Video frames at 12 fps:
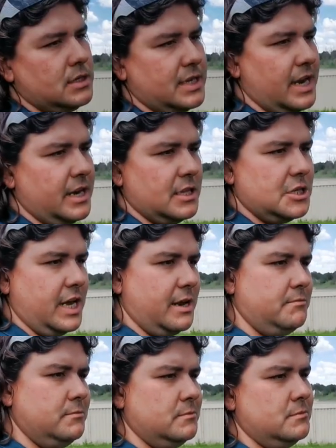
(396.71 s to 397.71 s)
let's get into the
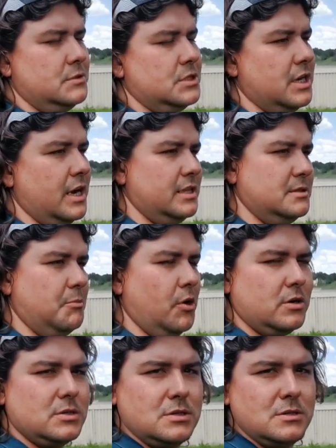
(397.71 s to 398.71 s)
shed. I'll show you this
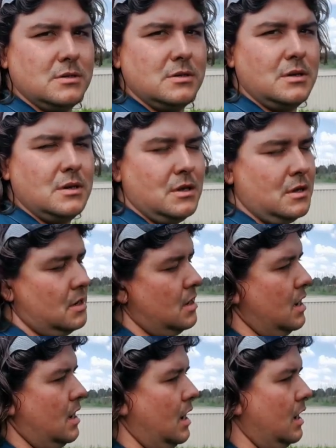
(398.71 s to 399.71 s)
box.
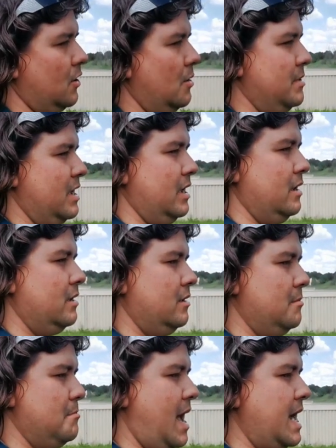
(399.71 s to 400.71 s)
I got me
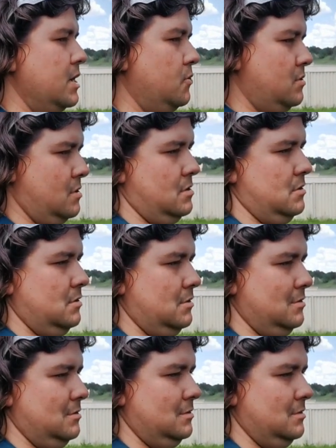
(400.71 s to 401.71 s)
manual,
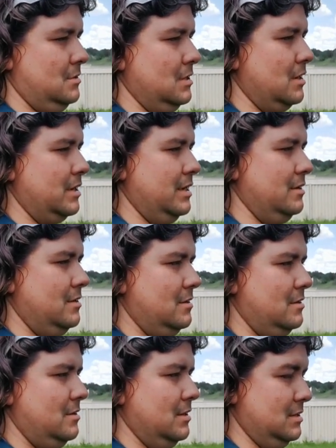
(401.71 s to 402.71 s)
so I can
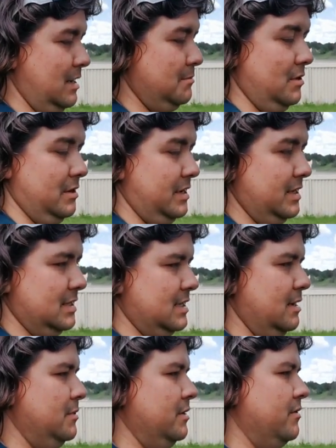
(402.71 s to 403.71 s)
assemble and
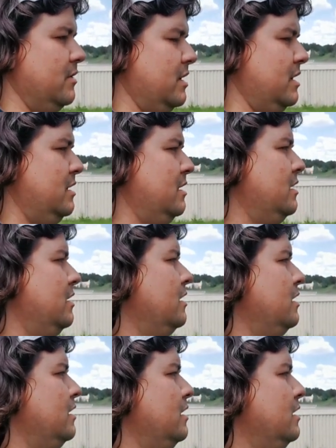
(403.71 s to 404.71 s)
disassemble it right,
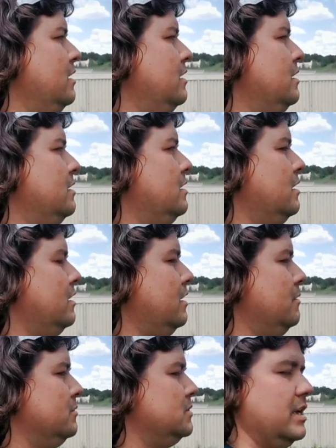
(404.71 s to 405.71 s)

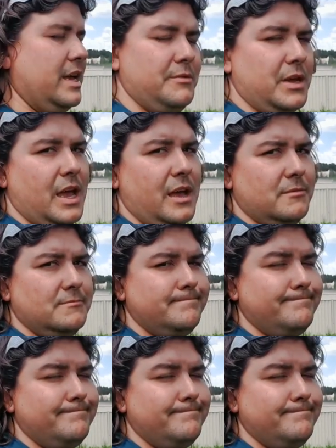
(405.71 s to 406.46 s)
and we'll see how we go.